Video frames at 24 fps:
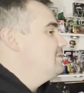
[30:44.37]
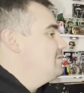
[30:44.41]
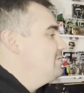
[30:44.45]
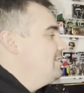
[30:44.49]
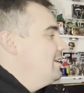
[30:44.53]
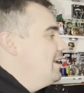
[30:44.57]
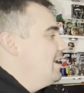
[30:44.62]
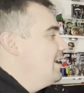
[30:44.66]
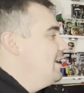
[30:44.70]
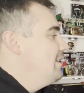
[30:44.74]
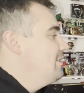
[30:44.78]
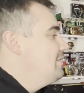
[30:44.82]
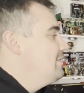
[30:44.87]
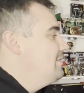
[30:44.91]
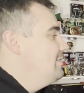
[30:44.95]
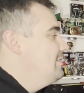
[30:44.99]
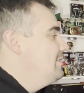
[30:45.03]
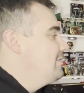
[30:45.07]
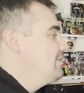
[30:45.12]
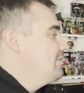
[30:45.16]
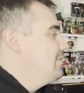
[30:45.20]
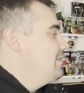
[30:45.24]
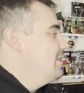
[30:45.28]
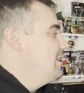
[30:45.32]
and
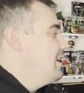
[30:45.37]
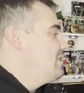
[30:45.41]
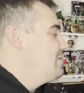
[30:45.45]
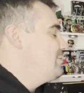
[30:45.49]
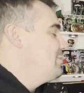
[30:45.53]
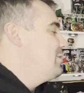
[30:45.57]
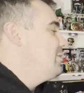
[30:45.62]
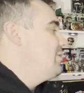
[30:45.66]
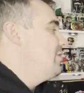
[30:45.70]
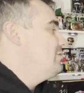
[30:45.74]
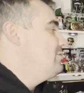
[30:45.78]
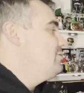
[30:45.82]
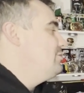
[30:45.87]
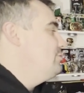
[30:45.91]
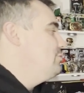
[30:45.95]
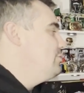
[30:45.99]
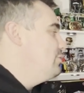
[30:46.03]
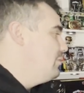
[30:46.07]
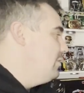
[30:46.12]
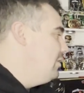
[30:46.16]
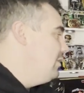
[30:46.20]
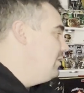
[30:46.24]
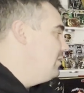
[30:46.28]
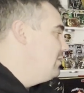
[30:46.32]
it's like hasn't been around too
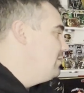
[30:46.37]
long.